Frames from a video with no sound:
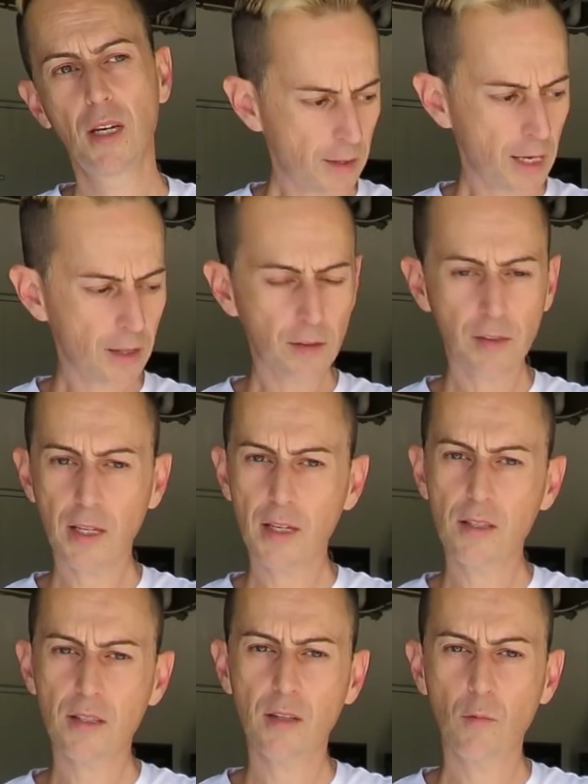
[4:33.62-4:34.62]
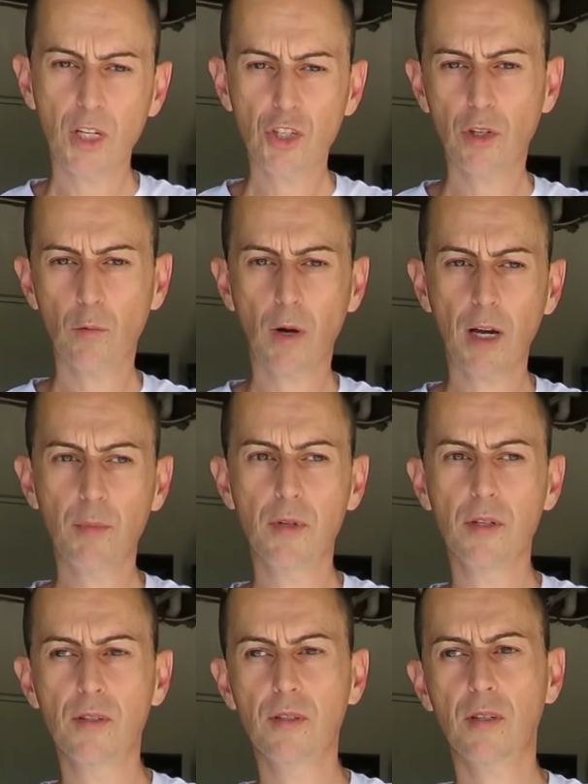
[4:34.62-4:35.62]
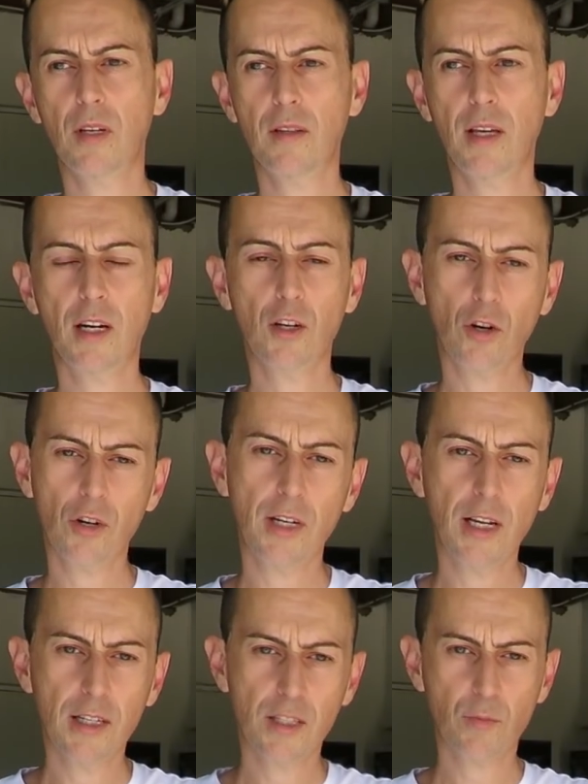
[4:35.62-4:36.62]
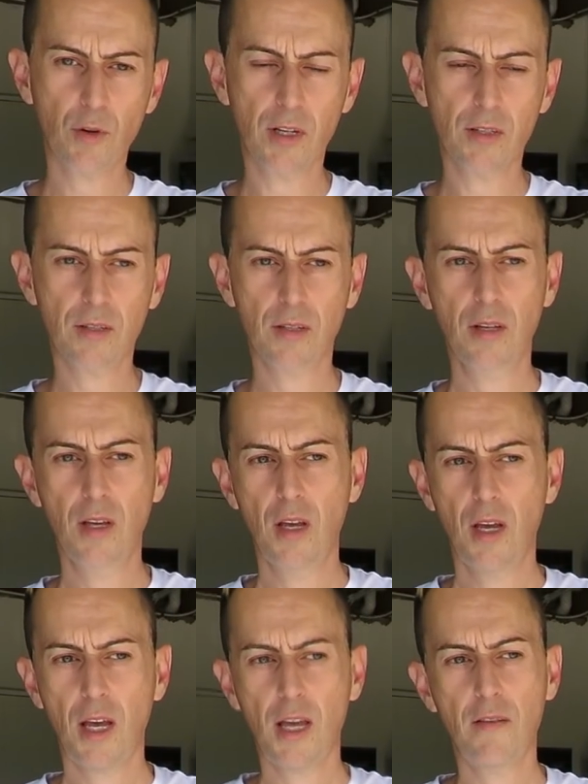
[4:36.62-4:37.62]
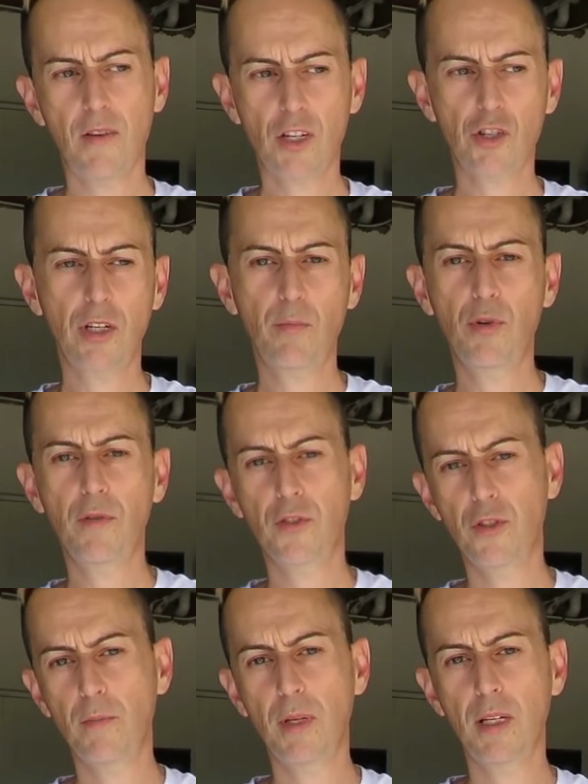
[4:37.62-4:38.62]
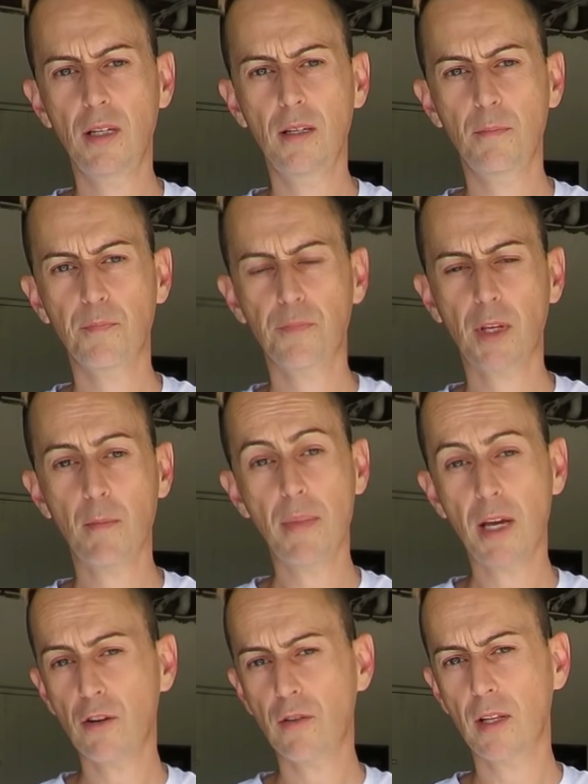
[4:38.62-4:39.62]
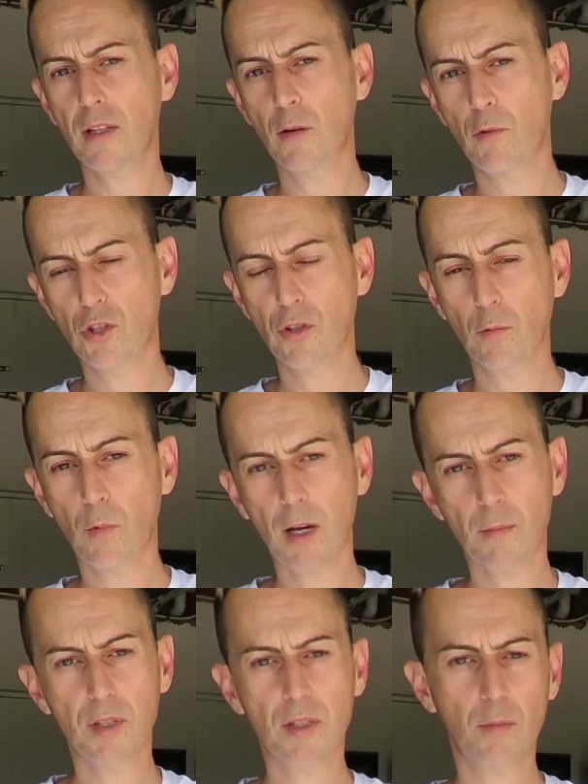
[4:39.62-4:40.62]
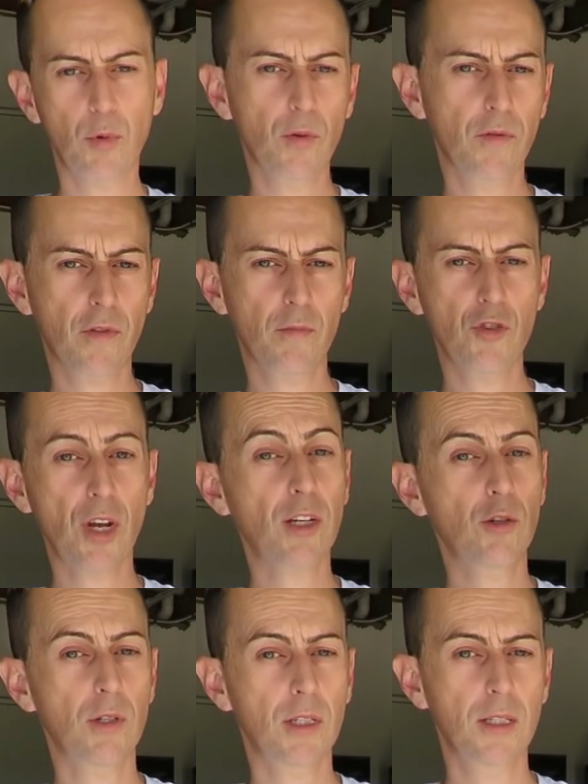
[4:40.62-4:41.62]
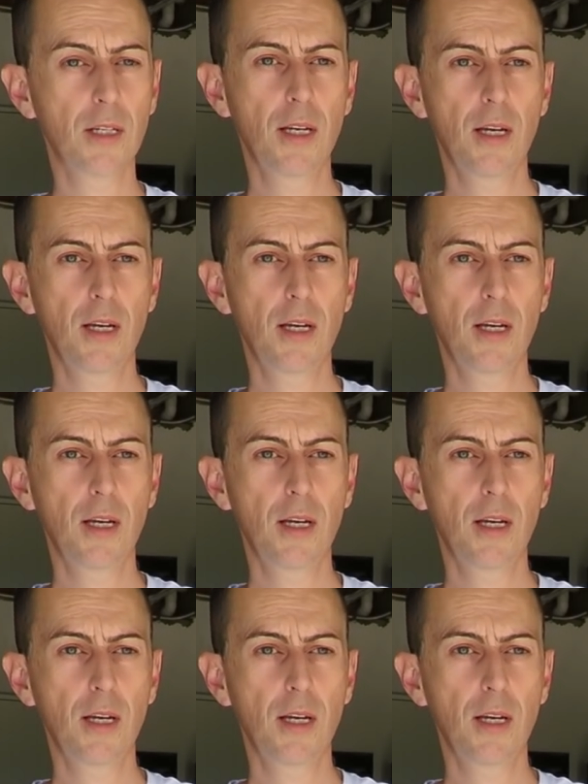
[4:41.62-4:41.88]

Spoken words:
The other thing is the windshield wipers that I got on AliExpress have actually proven to be better than the original wipers I bought from Jaguar.